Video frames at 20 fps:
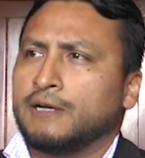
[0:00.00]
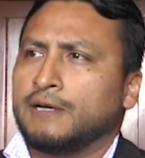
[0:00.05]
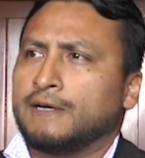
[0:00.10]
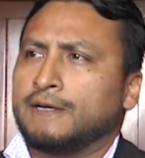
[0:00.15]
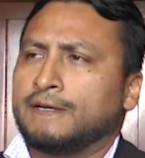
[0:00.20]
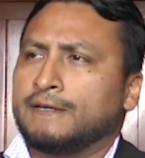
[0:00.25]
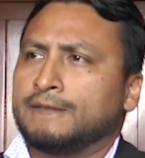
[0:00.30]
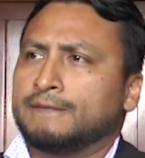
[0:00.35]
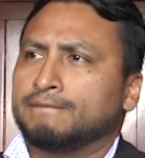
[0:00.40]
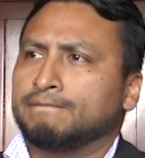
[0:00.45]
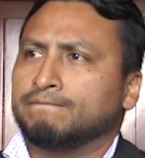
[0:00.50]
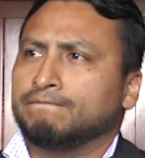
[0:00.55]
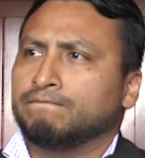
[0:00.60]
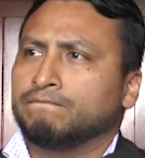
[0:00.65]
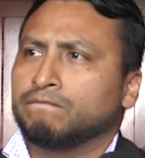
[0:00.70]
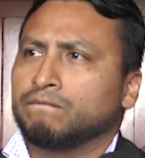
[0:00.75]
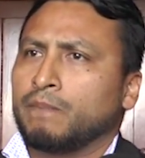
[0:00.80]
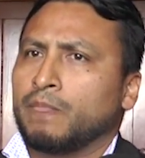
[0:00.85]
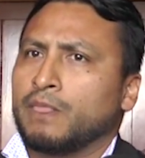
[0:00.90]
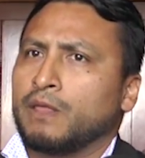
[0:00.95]
Um,
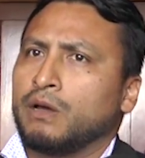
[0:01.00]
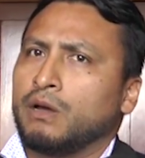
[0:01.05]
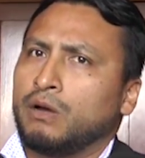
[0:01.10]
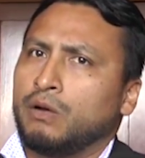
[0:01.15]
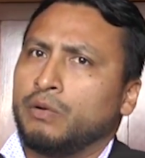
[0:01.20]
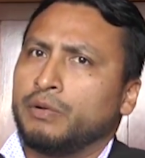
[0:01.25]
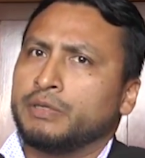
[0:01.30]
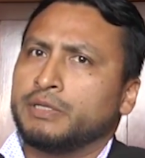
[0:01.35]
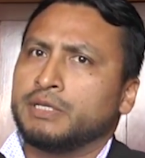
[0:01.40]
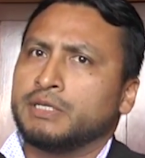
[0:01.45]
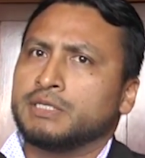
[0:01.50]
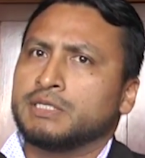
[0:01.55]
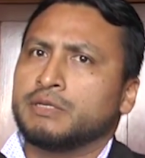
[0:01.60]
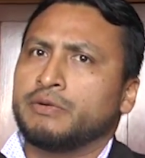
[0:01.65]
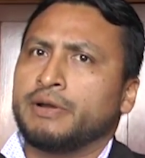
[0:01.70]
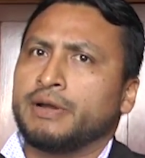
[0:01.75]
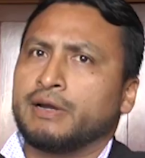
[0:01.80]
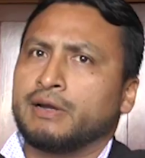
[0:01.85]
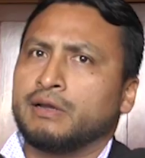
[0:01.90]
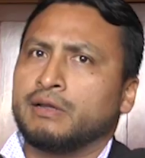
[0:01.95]
how it is
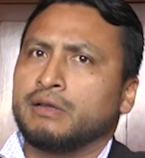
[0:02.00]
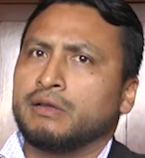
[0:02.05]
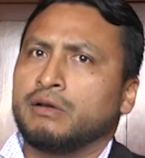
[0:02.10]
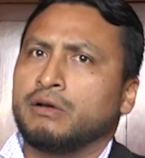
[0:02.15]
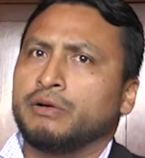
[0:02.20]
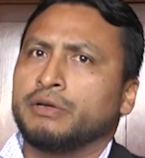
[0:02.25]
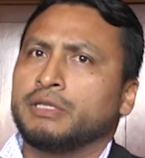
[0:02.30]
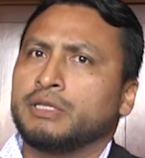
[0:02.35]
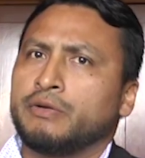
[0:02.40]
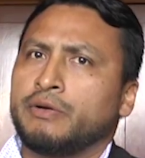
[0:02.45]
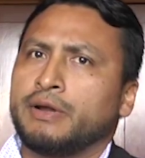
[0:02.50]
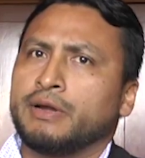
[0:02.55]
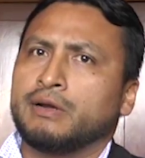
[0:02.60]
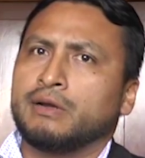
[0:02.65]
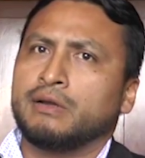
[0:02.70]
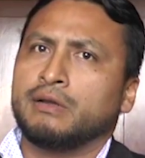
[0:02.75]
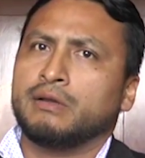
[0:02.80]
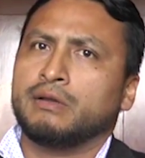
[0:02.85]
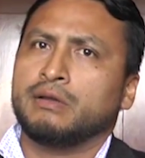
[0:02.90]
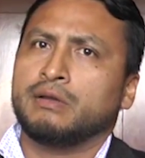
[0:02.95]
directly, how it
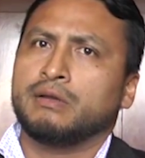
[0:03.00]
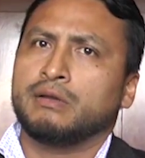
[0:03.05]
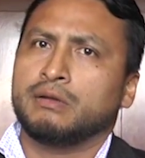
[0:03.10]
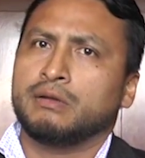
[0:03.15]
directly